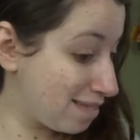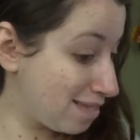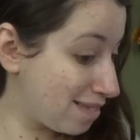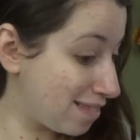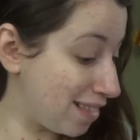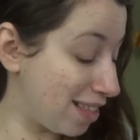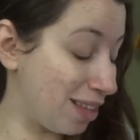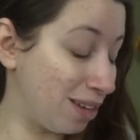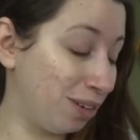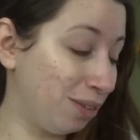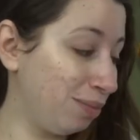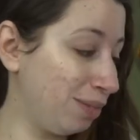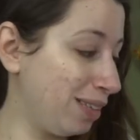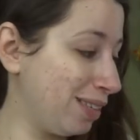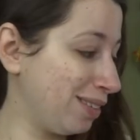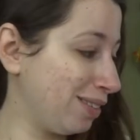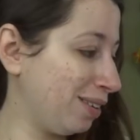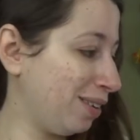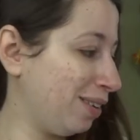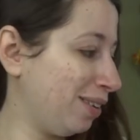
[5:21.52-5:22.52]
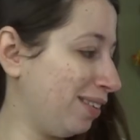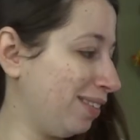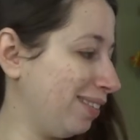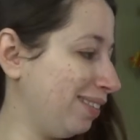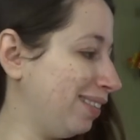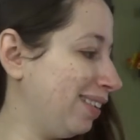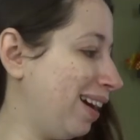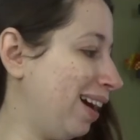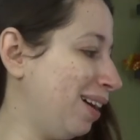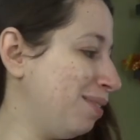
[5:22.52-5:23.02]
Nope, these are
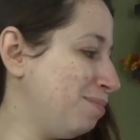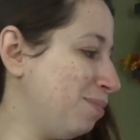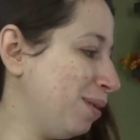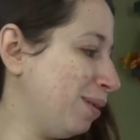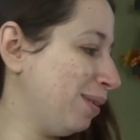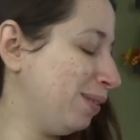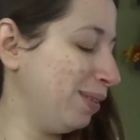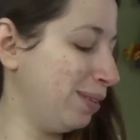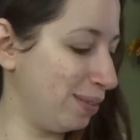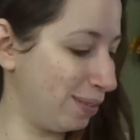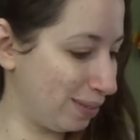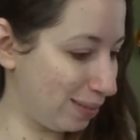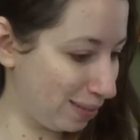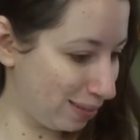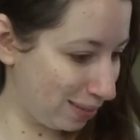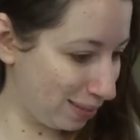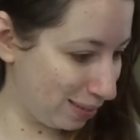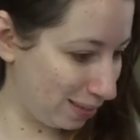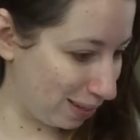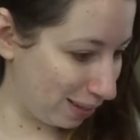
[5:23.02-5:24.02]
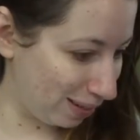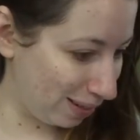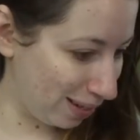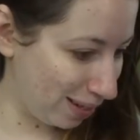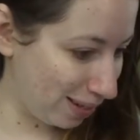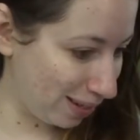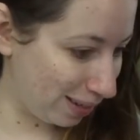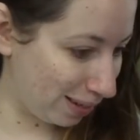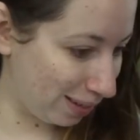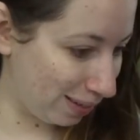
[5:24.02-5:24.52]
all not loose.
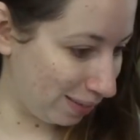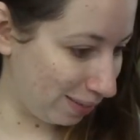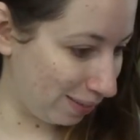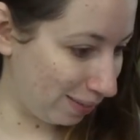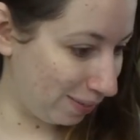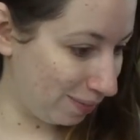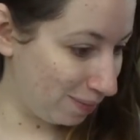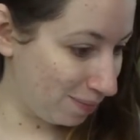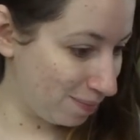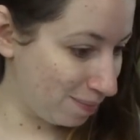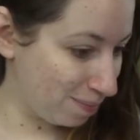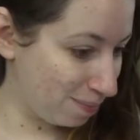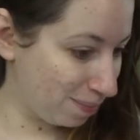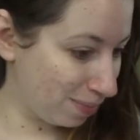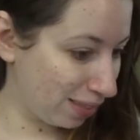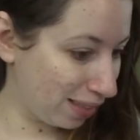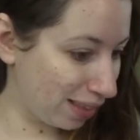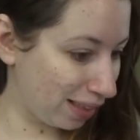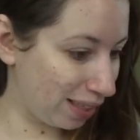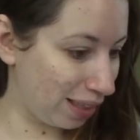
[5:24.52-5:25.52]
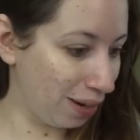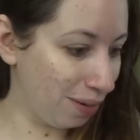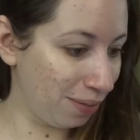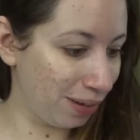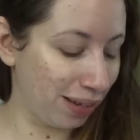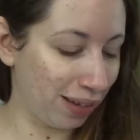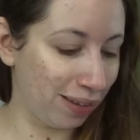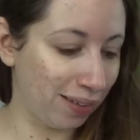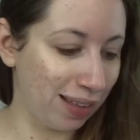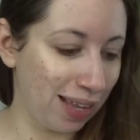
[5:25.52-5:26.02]
32. There we
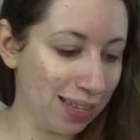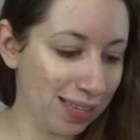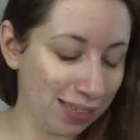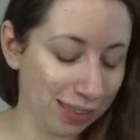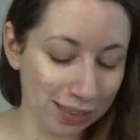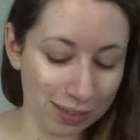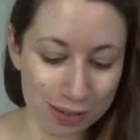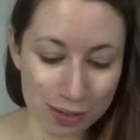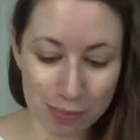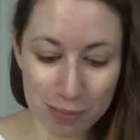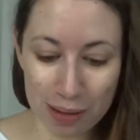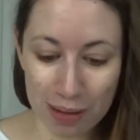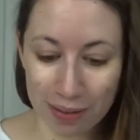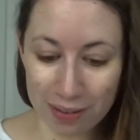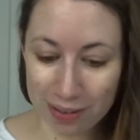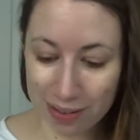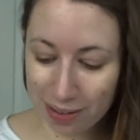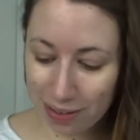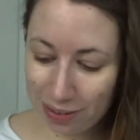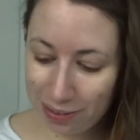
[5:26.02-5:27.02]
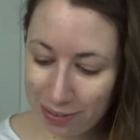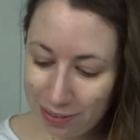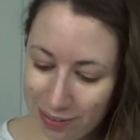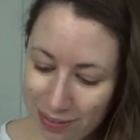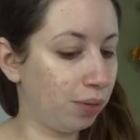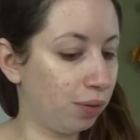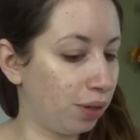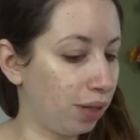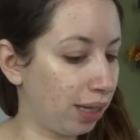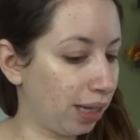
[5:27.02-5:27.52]
go, that's a loose powder.
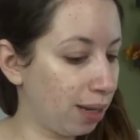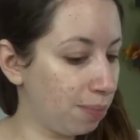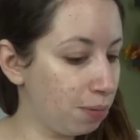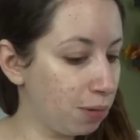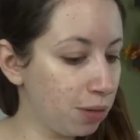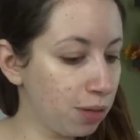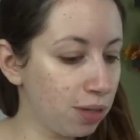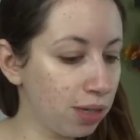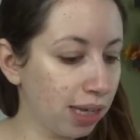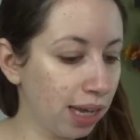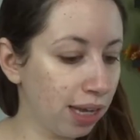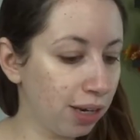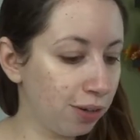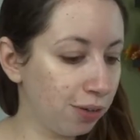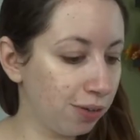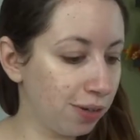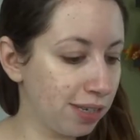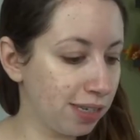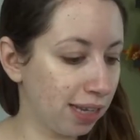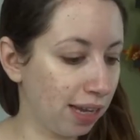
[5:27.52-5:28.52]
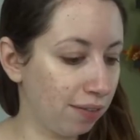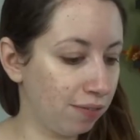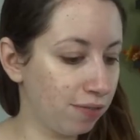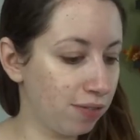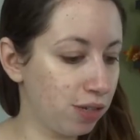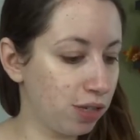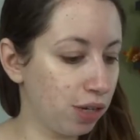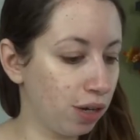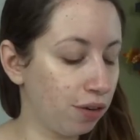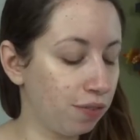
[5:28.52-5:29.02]
Only a couple categories left.
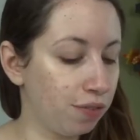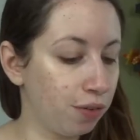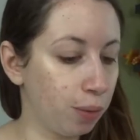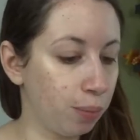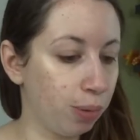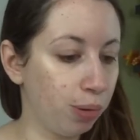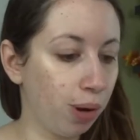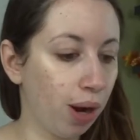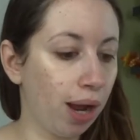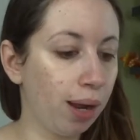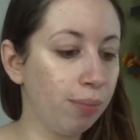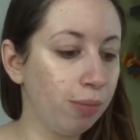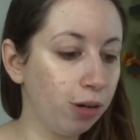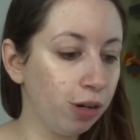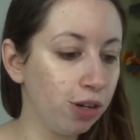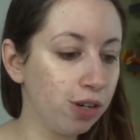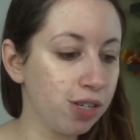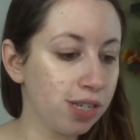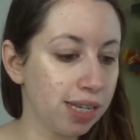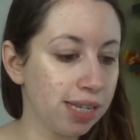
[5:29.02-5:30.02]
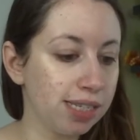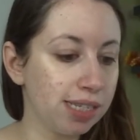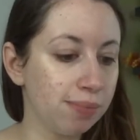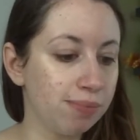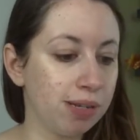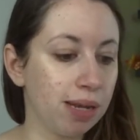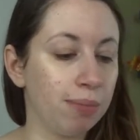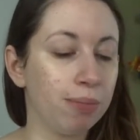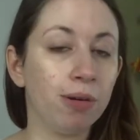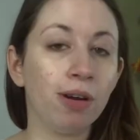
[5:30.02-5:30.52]
So for primers in
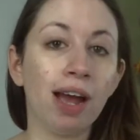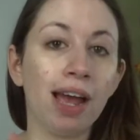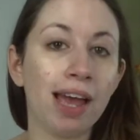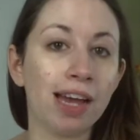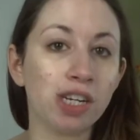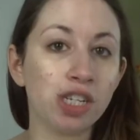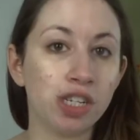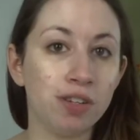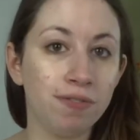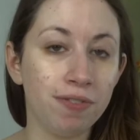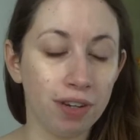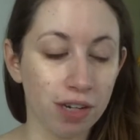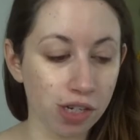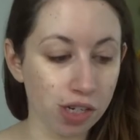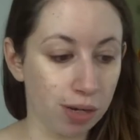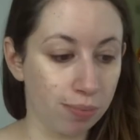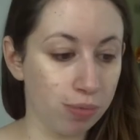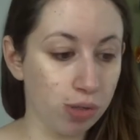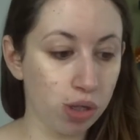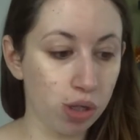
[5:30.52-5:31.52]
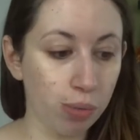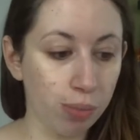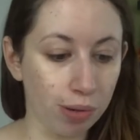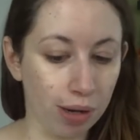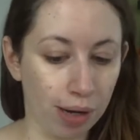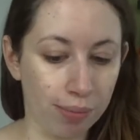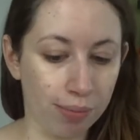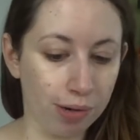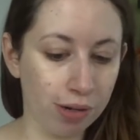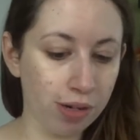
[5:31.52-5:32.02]
September, I actually finished up two
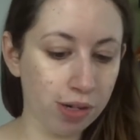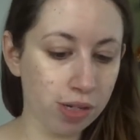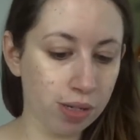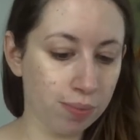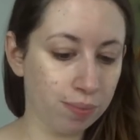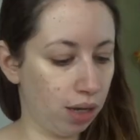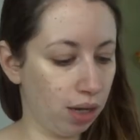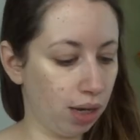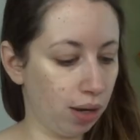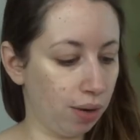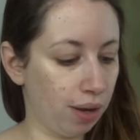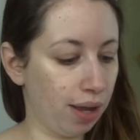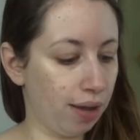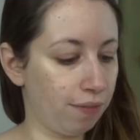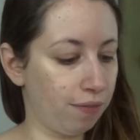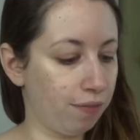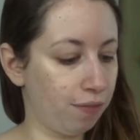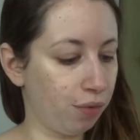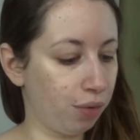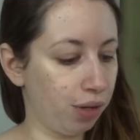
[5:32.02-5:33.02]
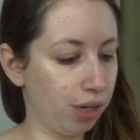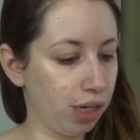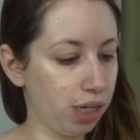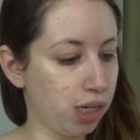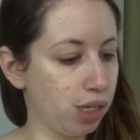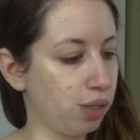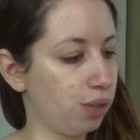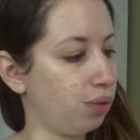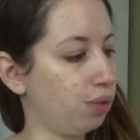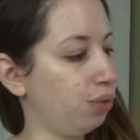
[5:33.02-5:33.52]
primers and now I have
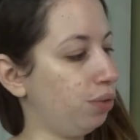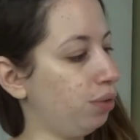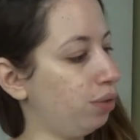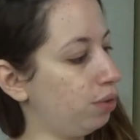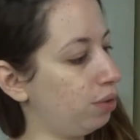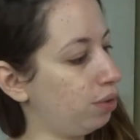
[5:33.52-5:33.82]
42.